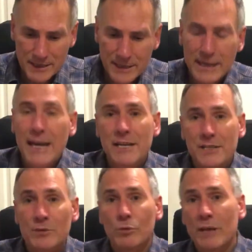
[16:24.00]

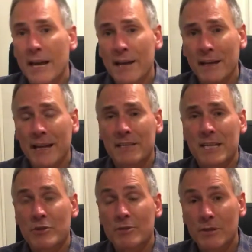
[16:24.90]
gauges and all your
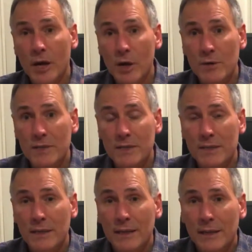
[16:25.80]
accessories and hoses,
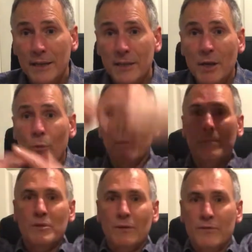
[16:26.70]
you don't want
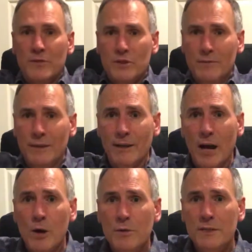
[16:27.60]
them sort of, your
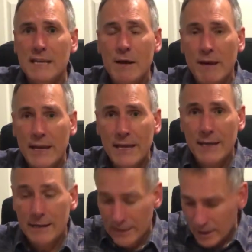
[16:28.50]
hoses out
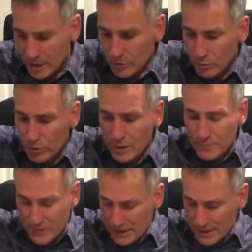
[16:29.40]
here and all your